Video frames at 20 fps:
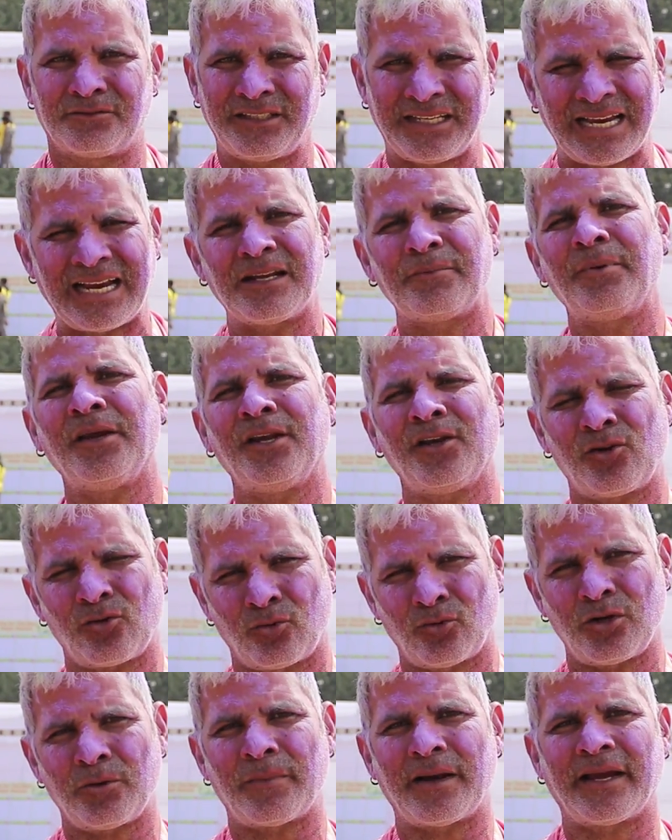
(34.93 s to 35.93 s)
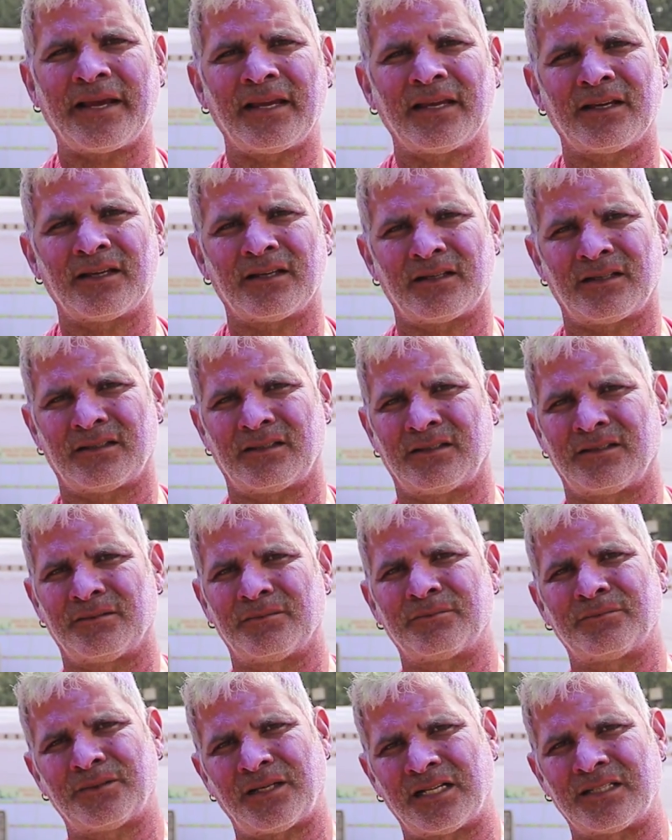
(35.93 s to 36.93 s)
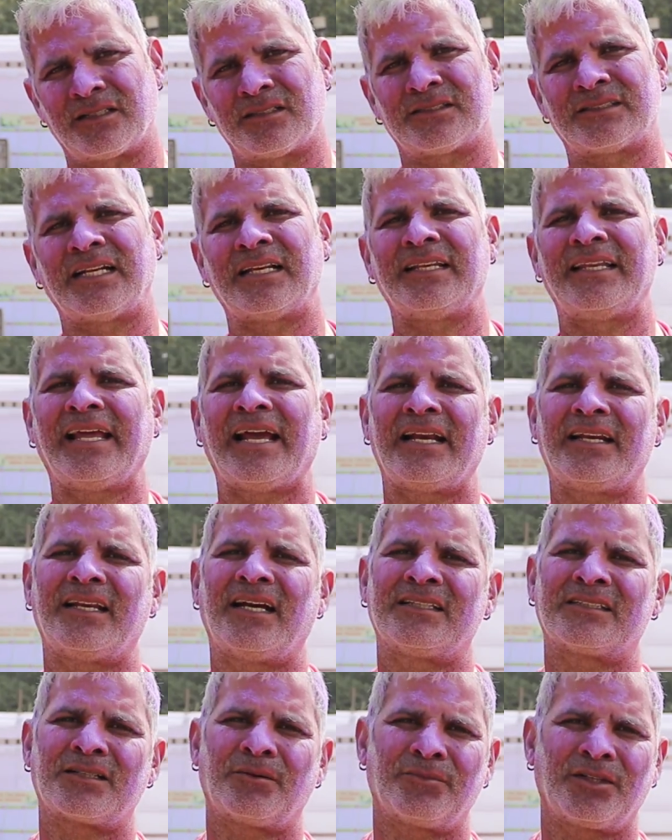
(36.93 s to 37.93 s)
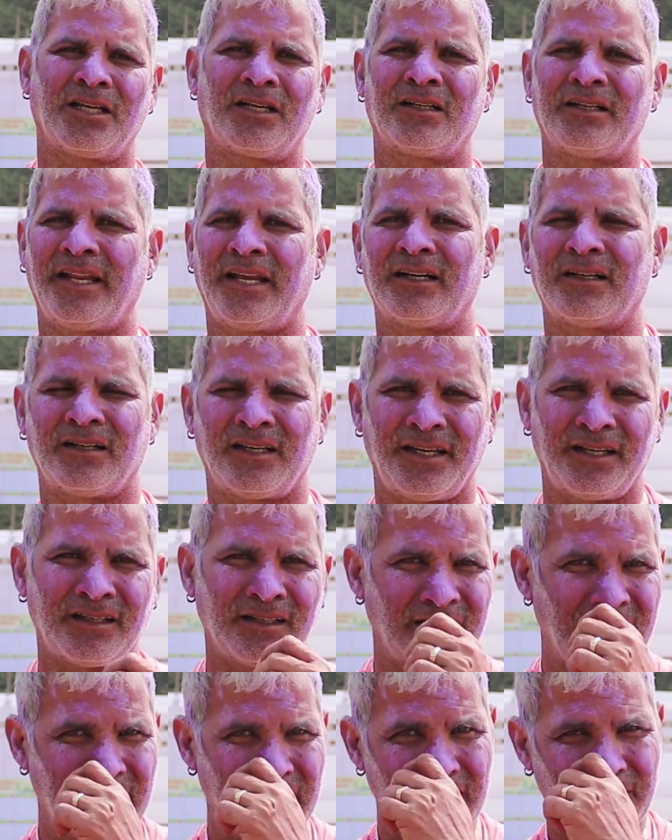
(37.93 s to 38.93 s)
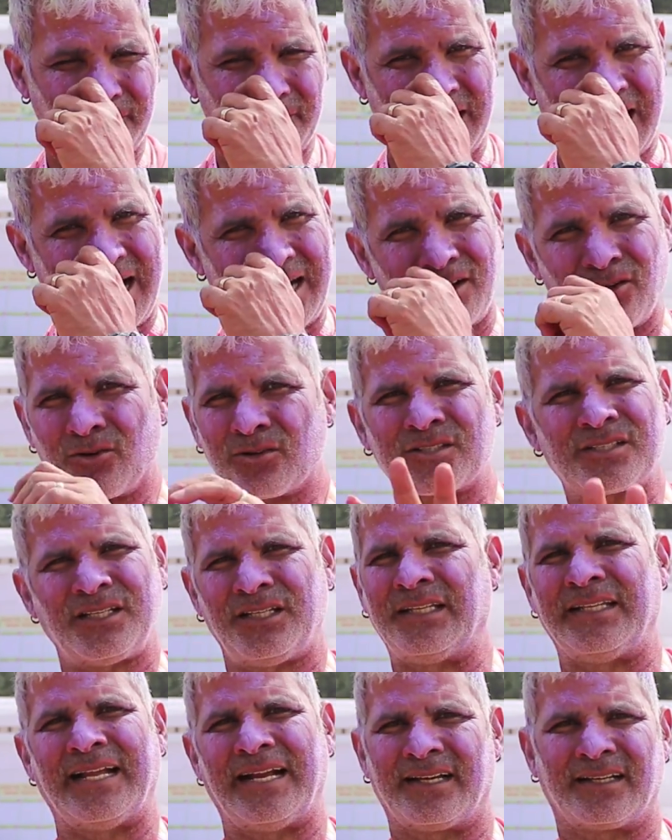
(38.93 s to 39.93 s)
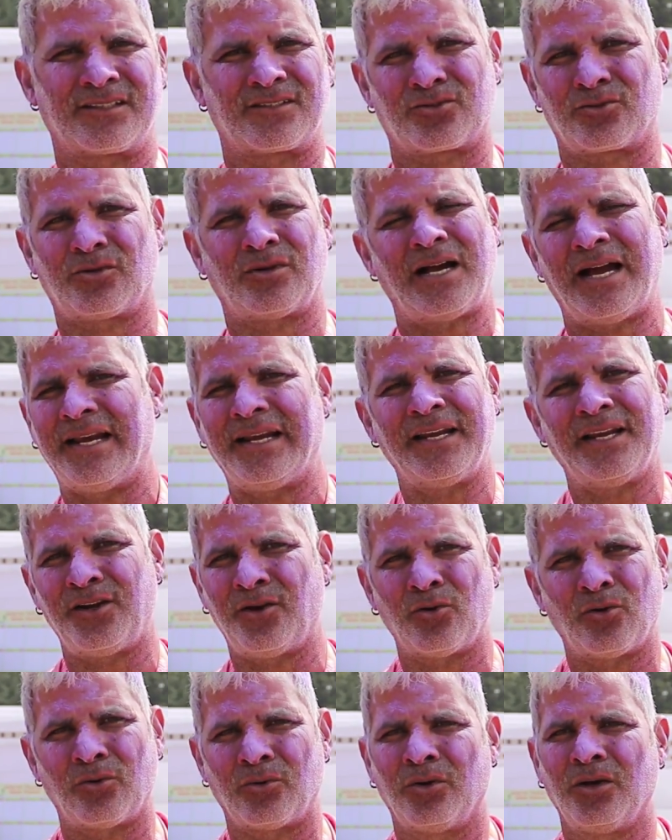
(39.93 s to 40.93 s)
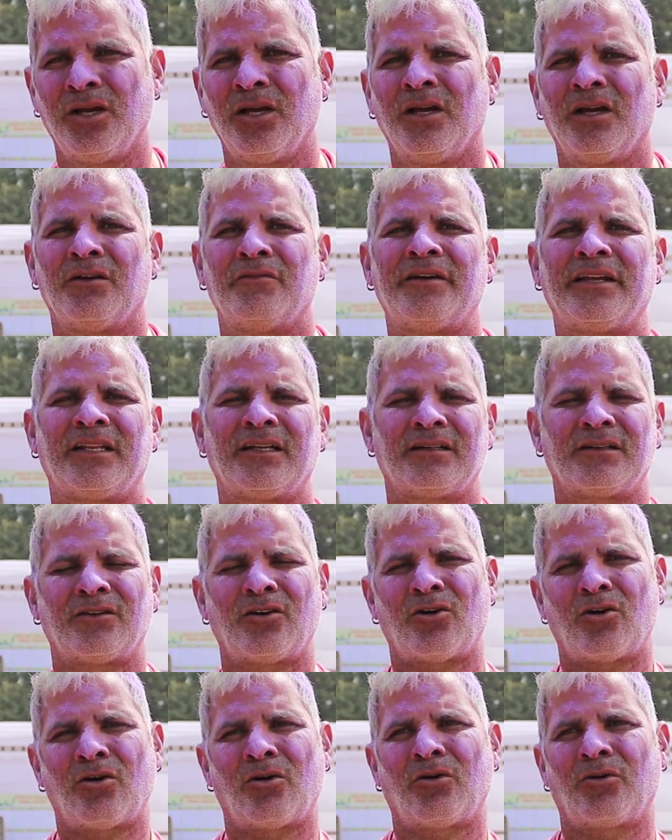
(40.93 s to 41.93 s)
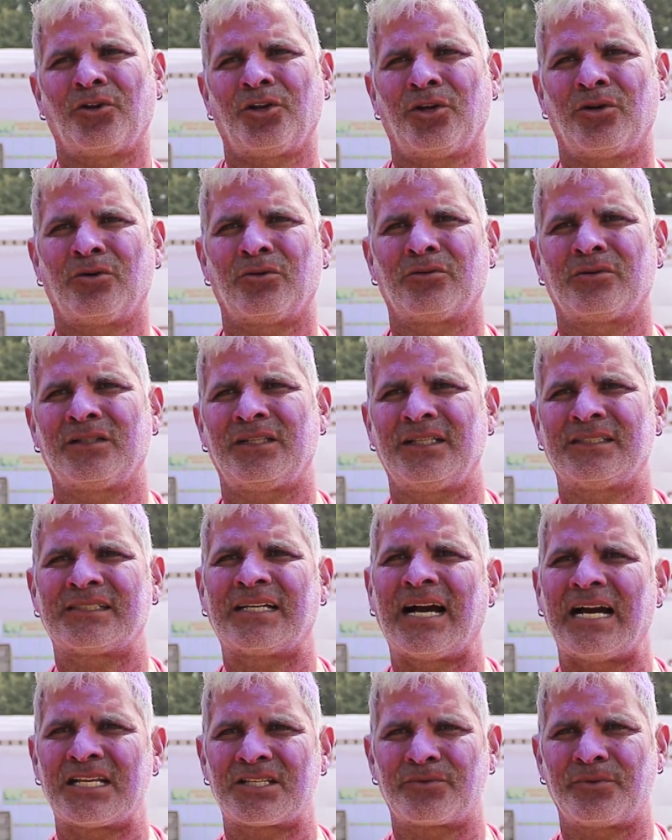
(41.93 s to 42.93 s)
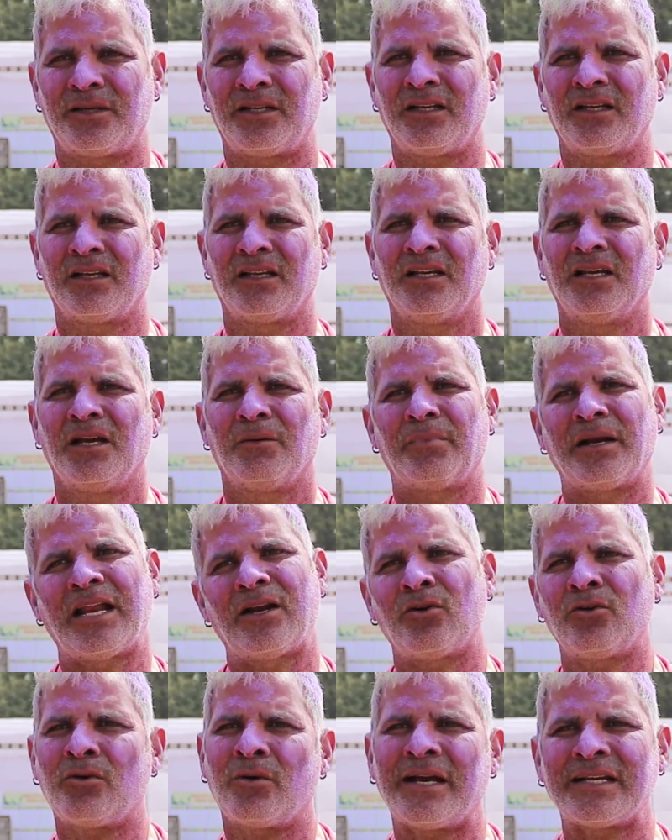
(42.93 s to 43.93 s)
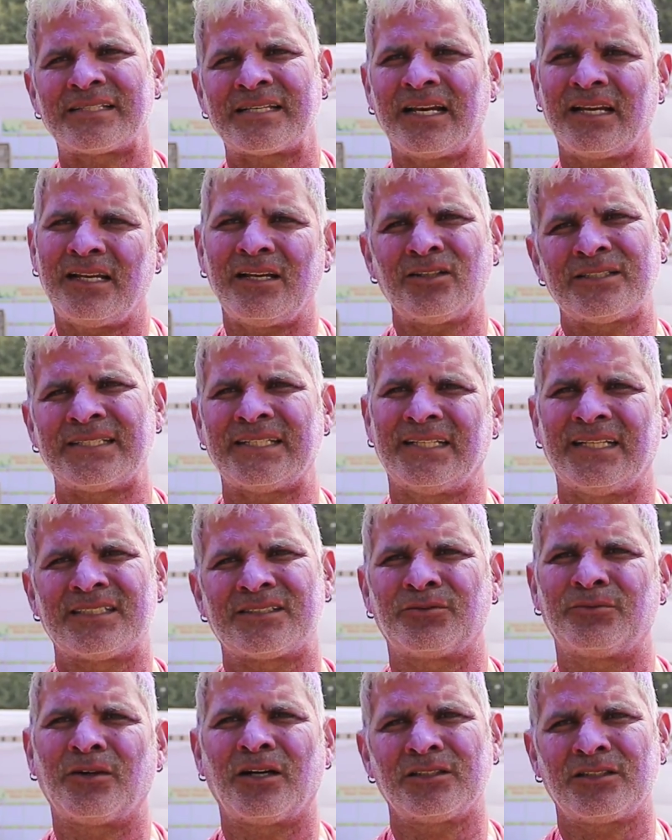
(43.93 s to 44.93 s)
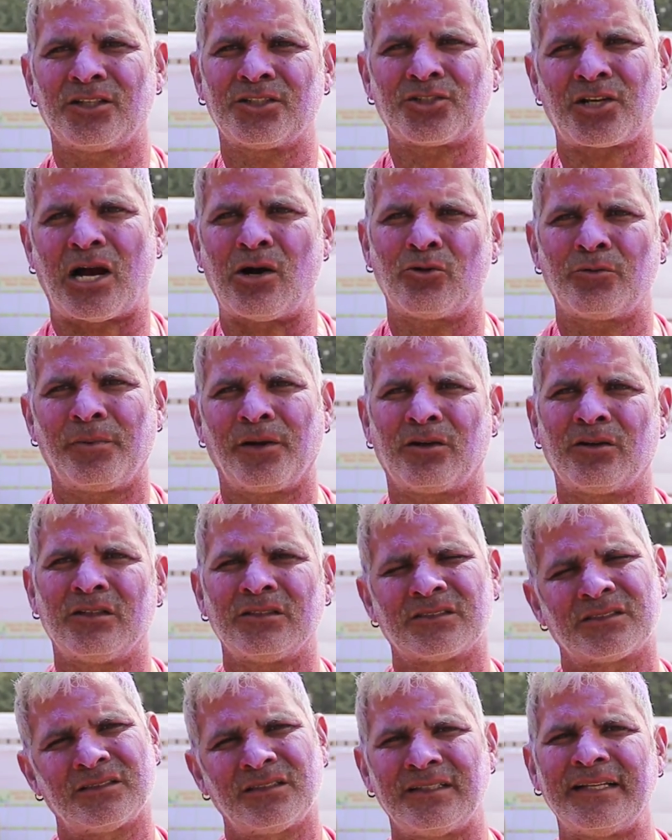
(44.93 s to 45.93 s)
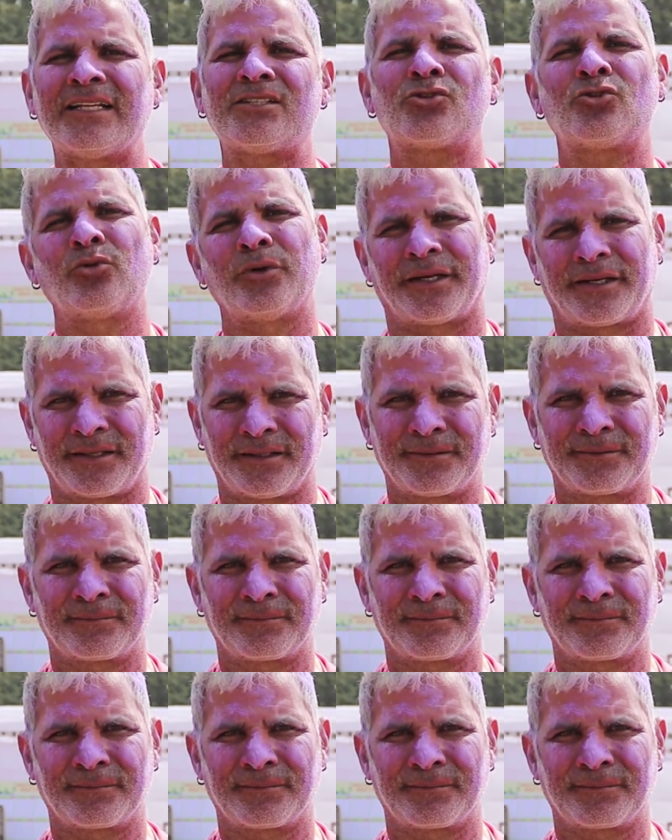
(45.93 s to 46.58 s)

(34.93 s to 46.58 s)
We had been told by others that they had done something a day earlier, but I had not seen that. So I didn't know whether or, you know, these guys will. But I don't know, I said, listen, it's worth a shout because let's do it.